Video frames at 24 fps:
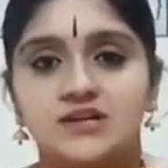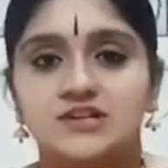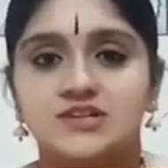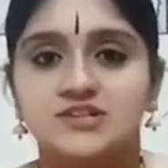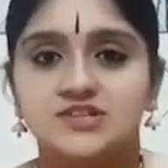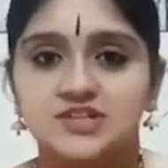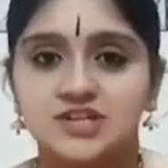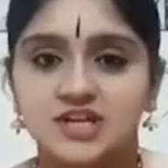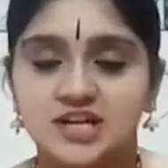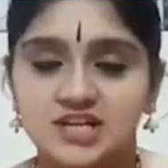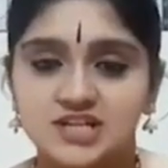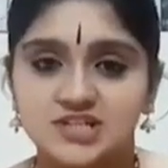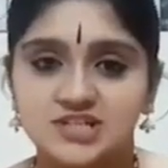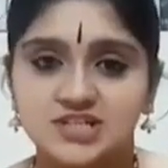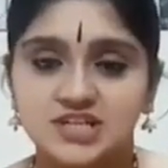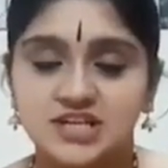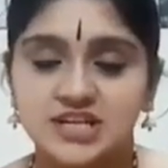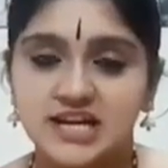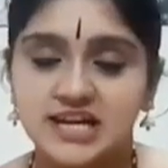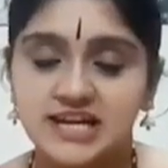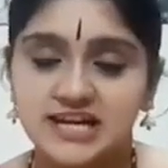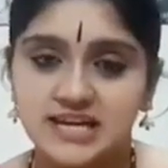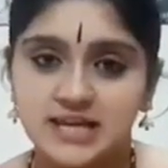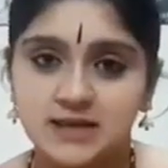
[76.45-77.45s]

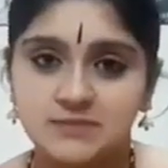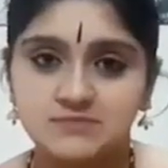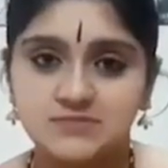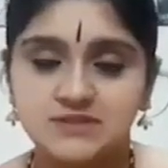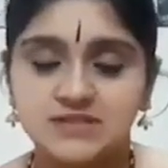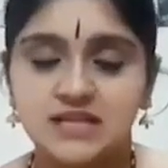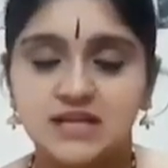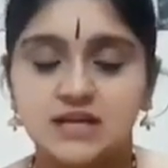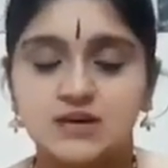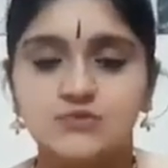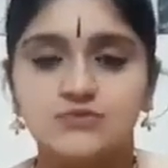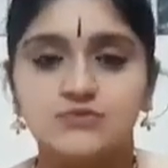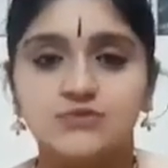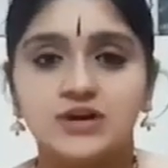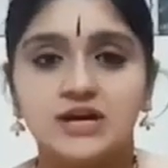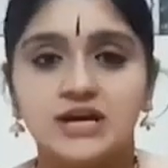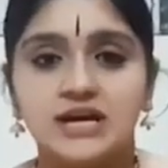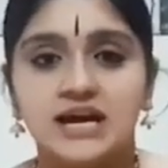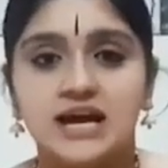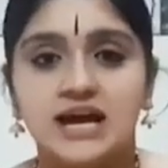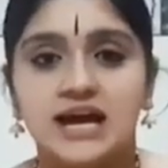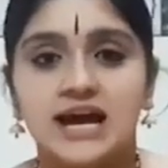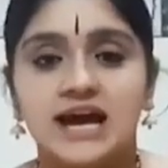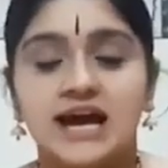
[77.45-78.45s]
Shaneshwara himself
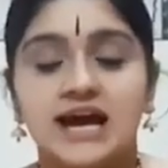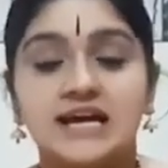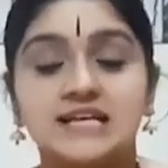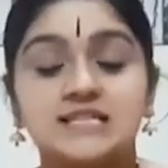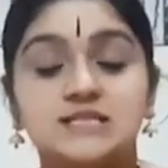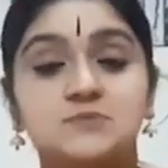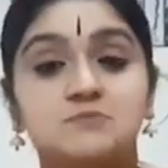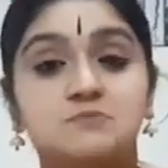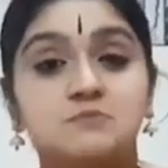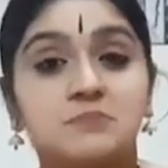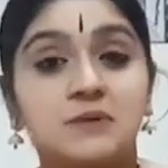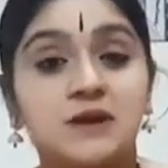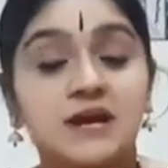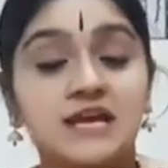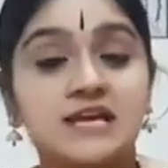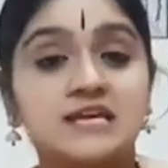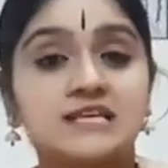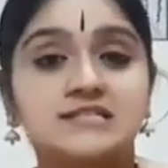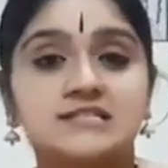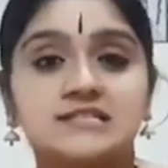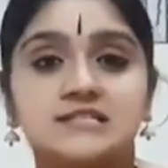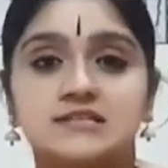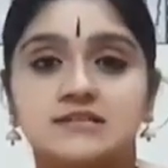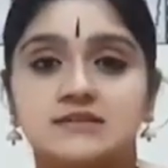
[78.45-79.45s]
has
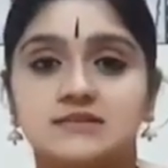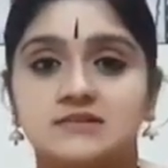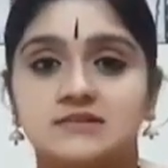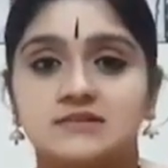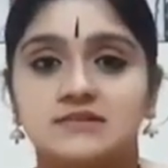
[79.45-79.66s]
praised